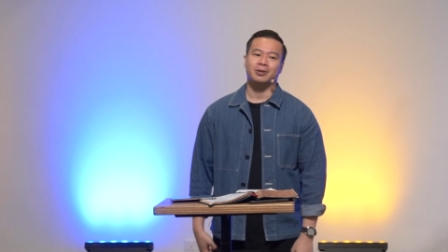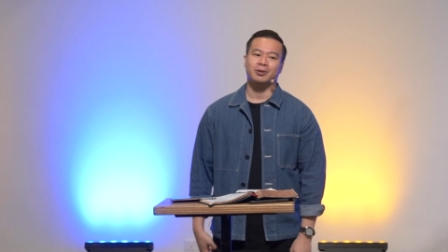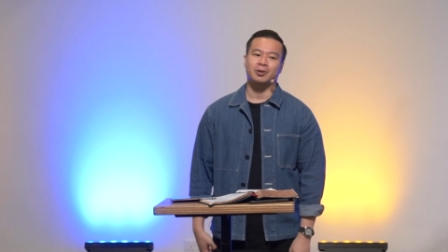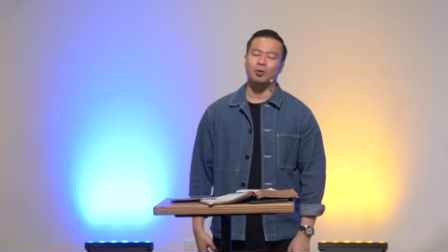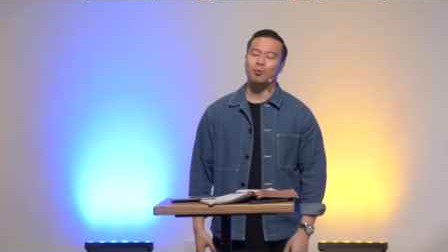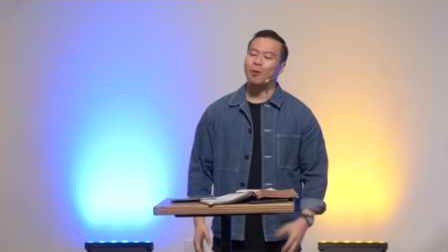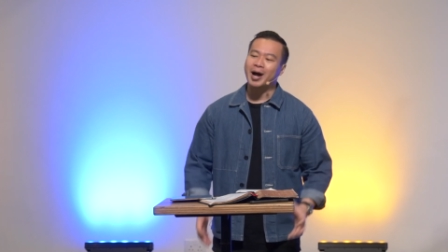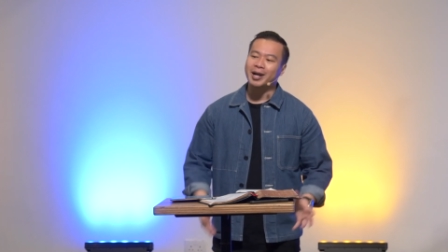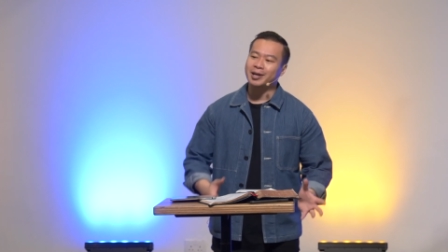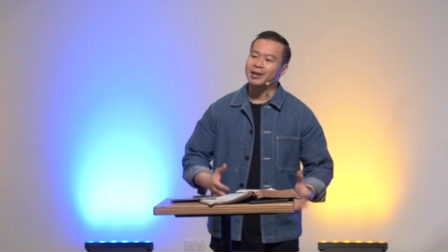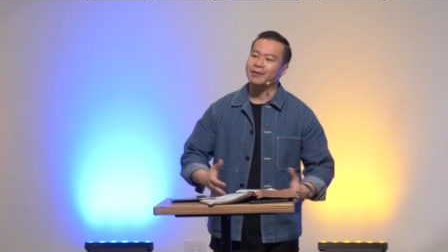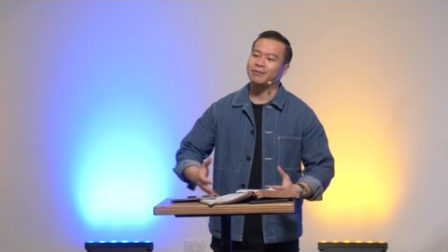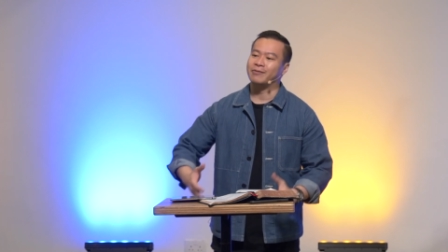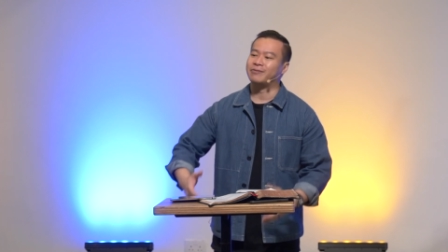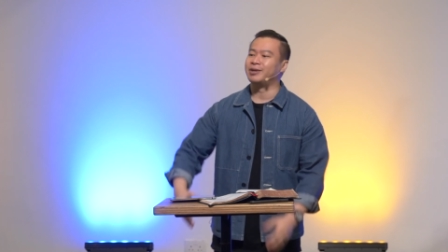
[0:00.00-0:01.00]
You want the
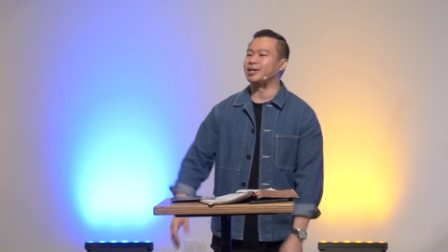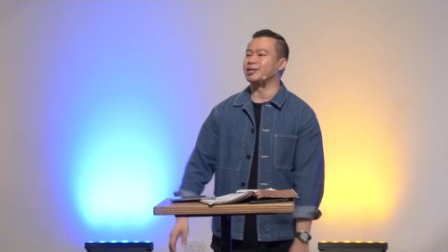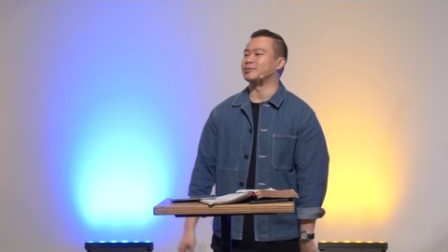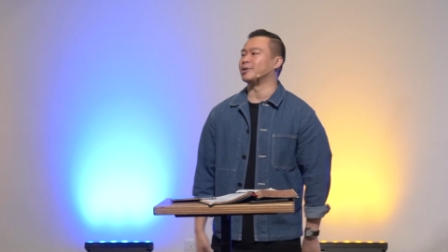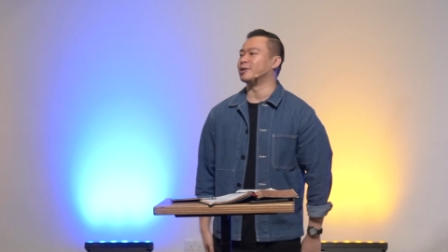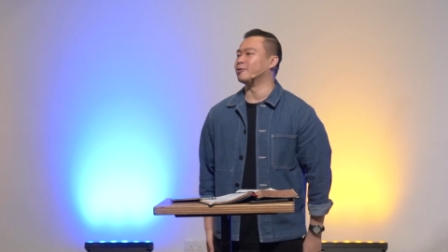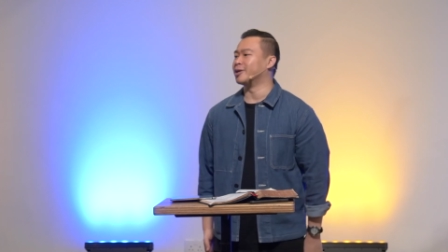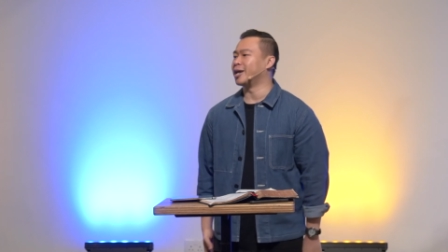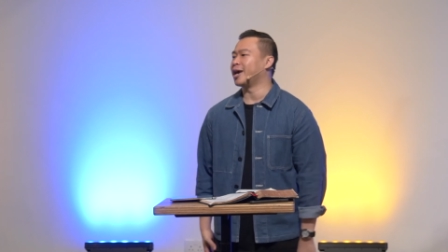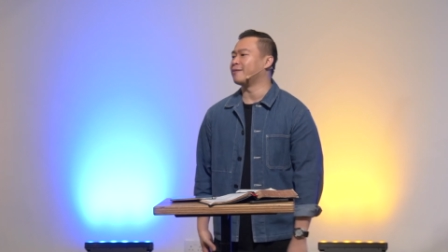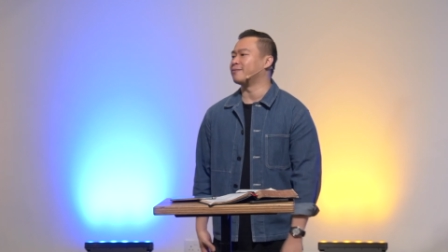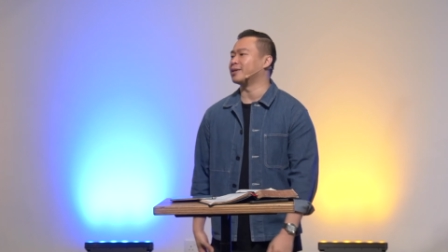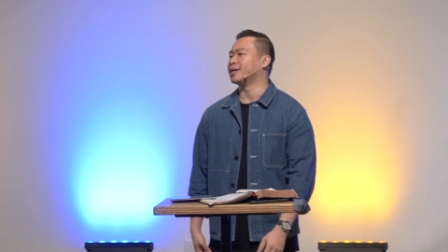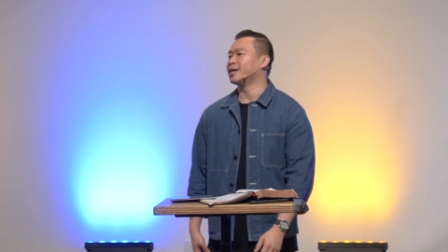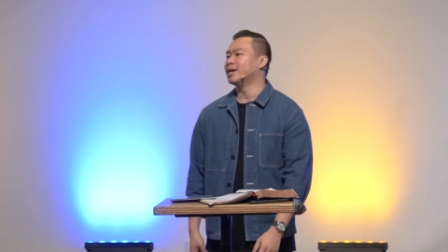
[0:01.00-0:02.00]
gift of tongues, but you don't
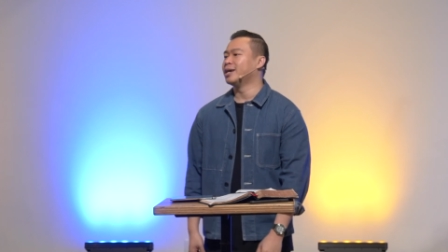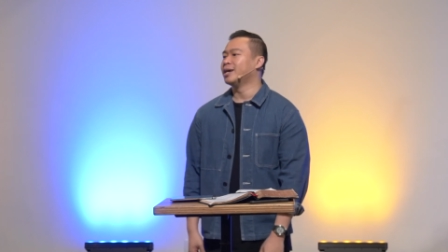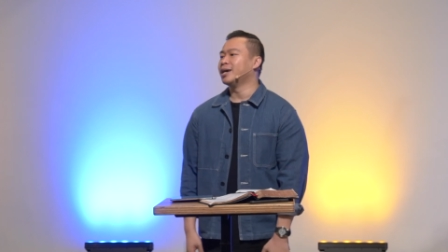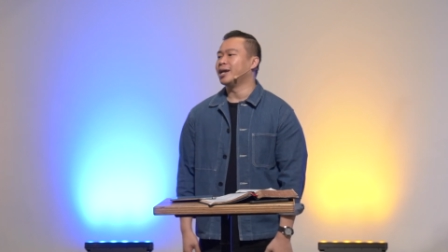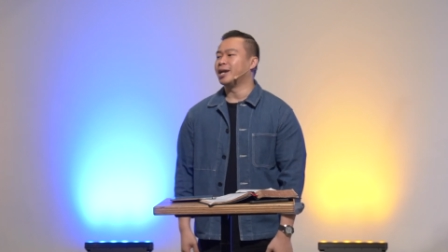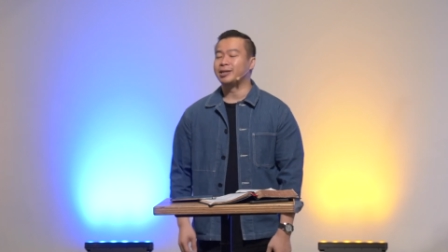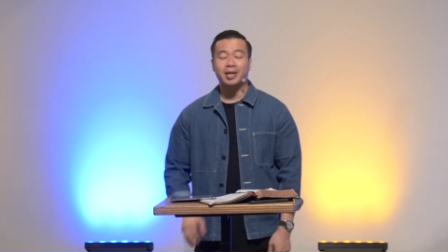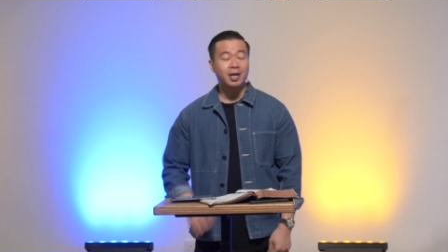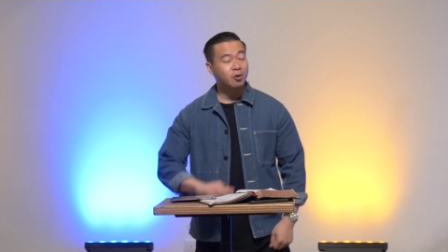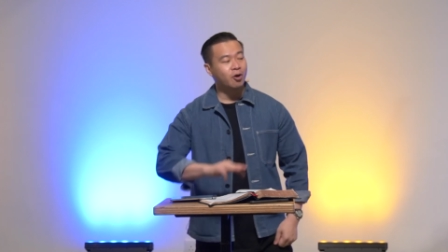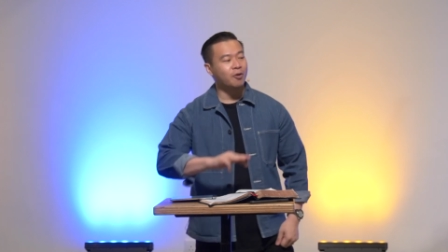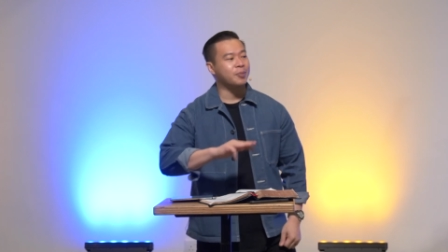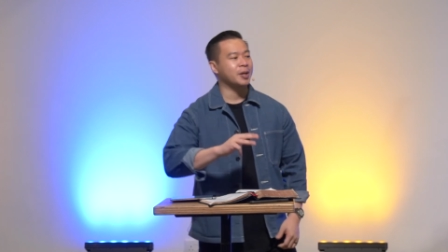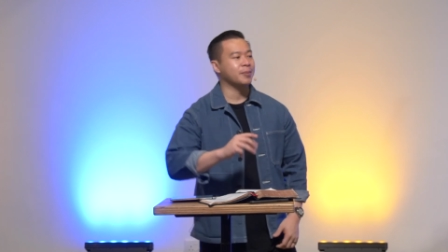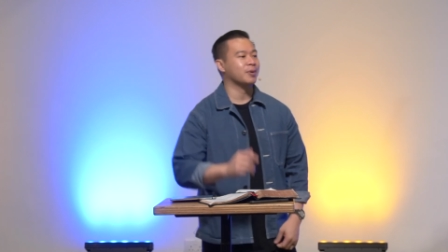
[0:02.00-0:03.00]
have it. The third
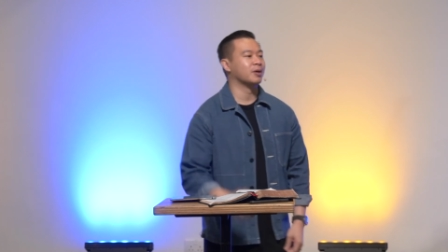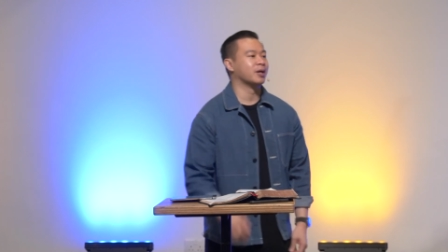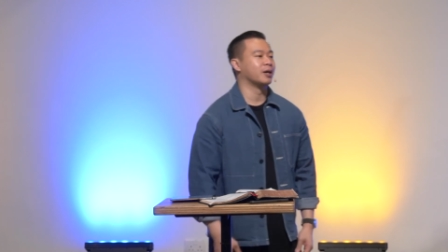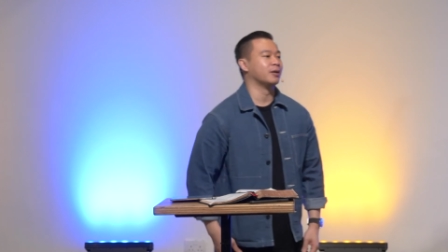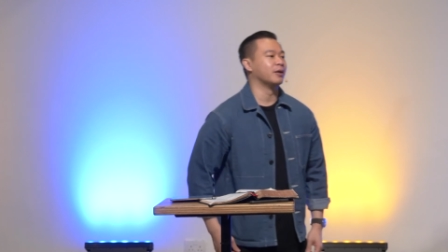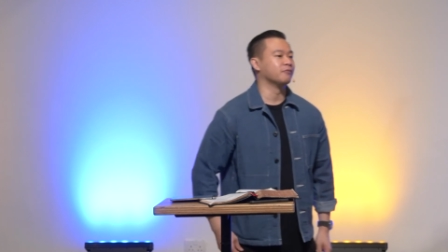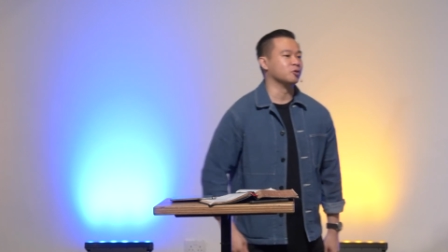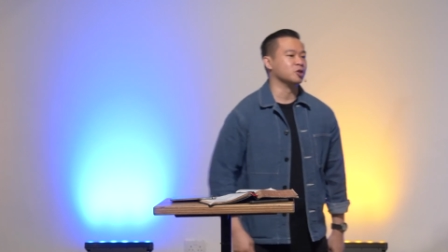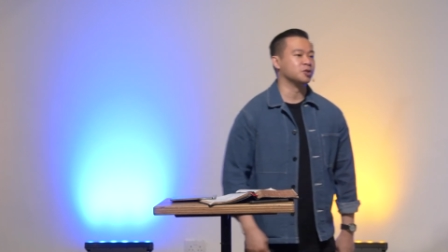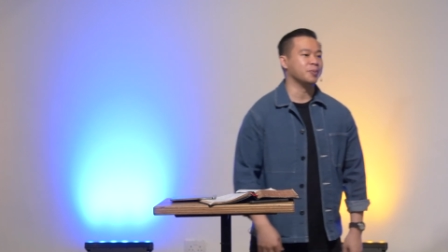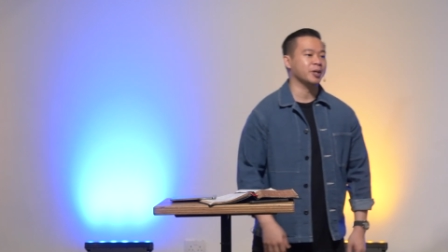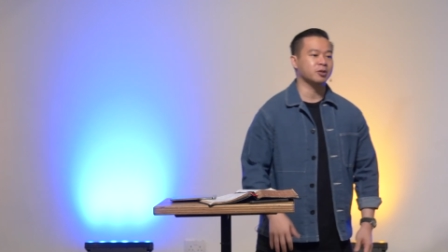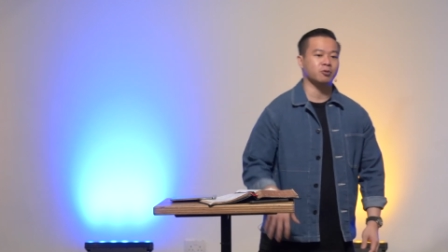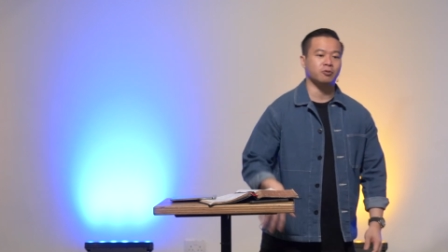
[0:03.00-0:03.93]
group of people that I love to speak